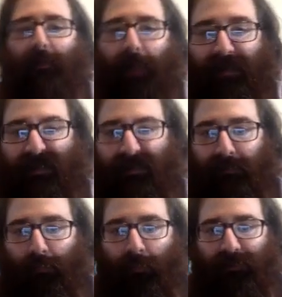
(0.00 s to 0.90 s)
X at
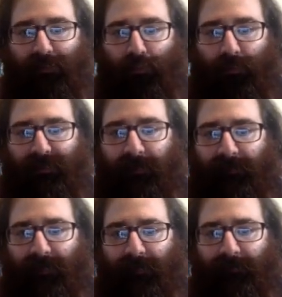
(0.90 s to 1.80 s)
0 is
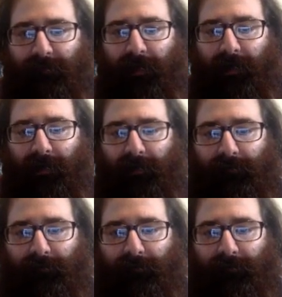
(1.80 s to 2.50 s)
375.